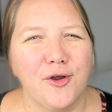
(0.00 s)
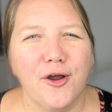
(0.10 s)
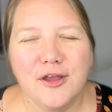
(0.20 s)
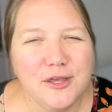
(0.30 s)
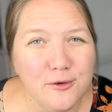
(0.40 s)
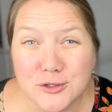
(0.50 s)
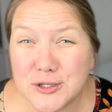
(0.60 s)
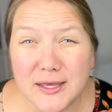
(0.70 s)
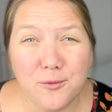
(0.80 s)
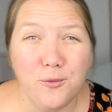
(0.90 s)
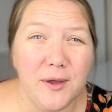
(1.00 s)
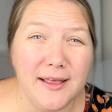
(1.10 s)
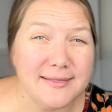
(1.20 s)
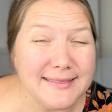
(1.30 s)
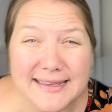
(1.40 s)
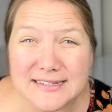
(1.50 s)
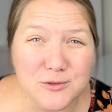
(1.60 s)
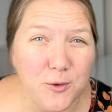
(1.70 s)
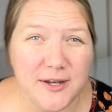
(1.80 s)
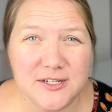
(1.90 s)
are usually at least
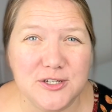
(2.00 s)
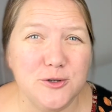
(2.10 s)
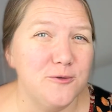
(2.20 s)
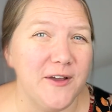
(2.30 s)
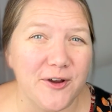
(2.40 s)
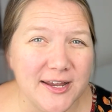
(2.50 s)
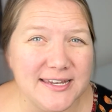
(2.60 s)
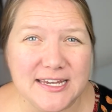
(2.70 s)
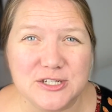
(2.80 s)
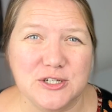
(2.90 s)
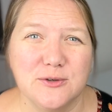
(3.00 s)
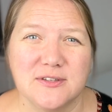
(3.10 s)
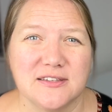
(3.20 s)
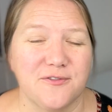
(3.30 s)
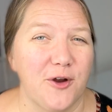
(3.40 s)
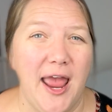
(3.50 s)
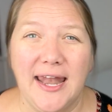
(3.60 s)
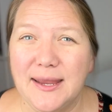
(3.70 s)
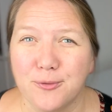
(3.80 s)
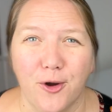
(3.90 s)
1 to 2 very niche uses for
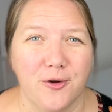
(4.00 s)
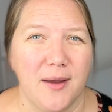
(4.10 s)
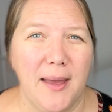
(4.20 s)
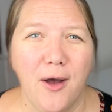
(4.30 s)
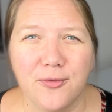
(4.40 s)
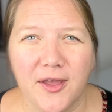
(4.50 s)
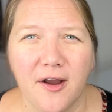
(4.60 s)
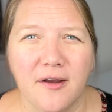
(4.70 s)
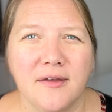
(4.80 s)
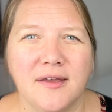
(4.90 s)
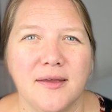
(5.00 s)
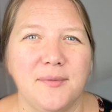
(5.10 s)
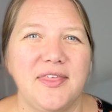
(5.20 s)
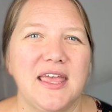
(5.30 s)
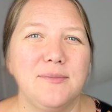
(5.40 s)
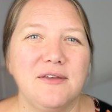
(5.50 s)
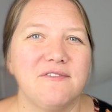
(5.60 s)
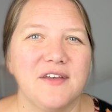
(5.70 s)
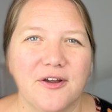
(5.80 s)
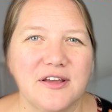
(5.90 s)
any program out there, but they can be
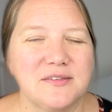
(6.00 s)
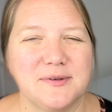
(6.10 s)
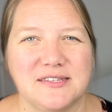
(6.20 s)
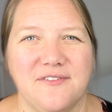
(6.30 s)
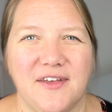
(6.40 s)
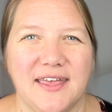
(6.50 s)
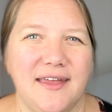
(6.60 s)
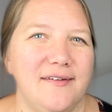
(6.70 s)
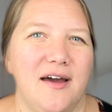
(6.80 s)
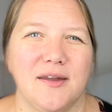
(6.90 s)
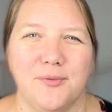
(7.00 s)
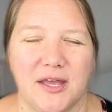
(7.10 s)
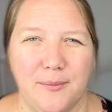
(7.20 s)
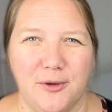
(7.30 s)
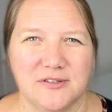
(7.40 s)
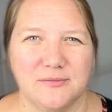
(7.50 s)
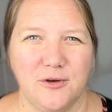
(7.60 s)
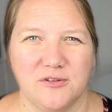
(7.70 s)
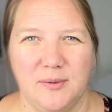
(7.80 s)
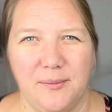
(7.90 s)
very specific and not applicable to
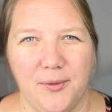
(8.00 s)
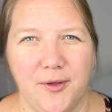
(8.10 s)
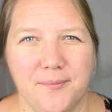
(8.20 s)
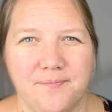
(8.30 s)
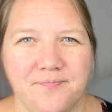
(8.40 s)
most people.